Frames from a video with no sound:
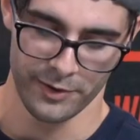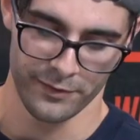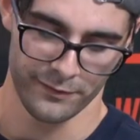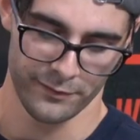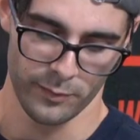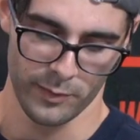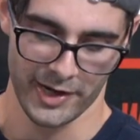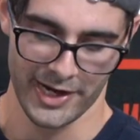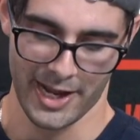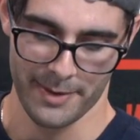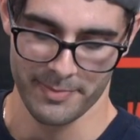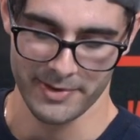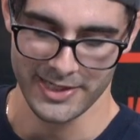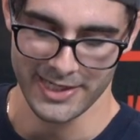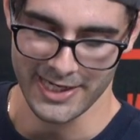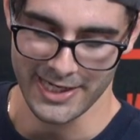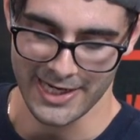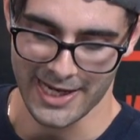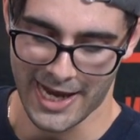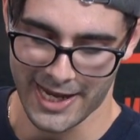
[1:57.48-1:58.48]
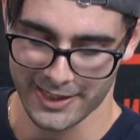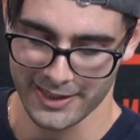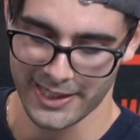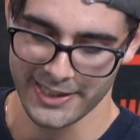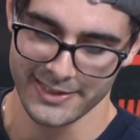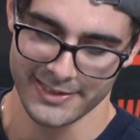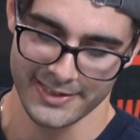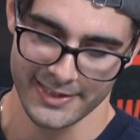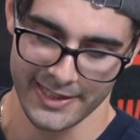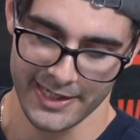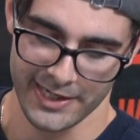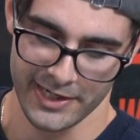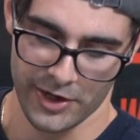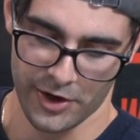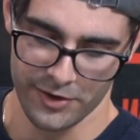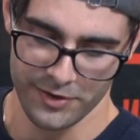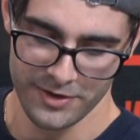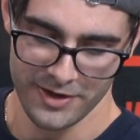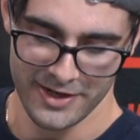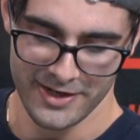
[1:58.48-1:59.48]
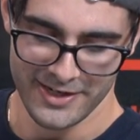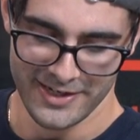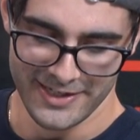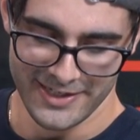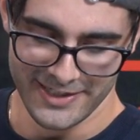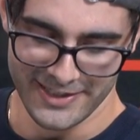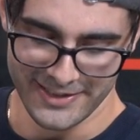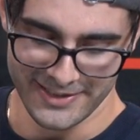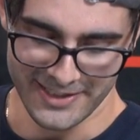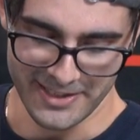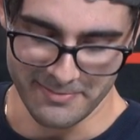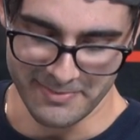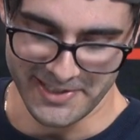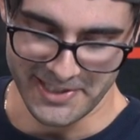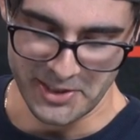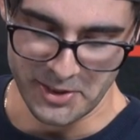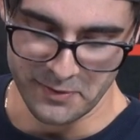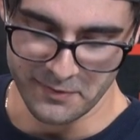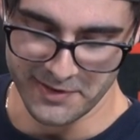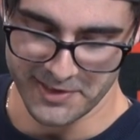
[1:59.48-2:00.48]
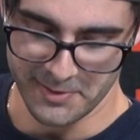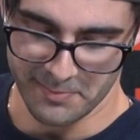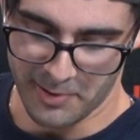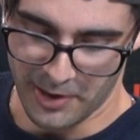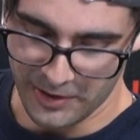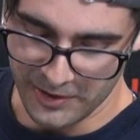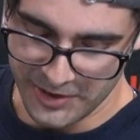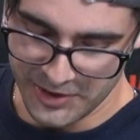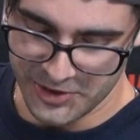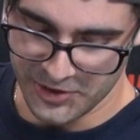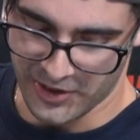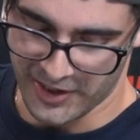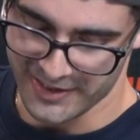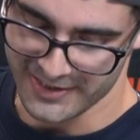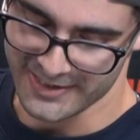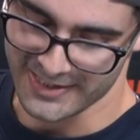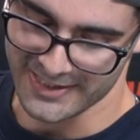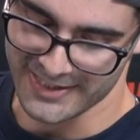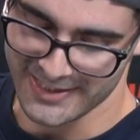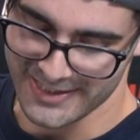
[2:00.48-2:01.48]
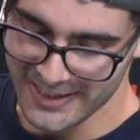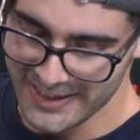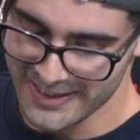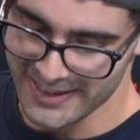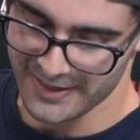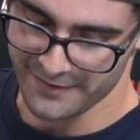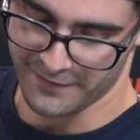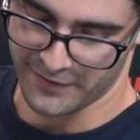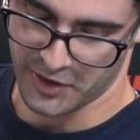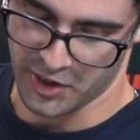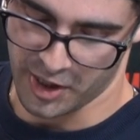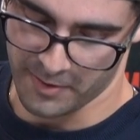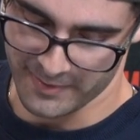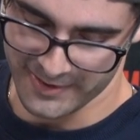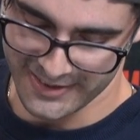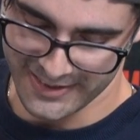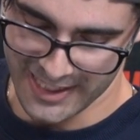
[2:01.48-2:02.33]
of what happened here. Adelaide CEO Tim Silver's apologised to Sydney for comments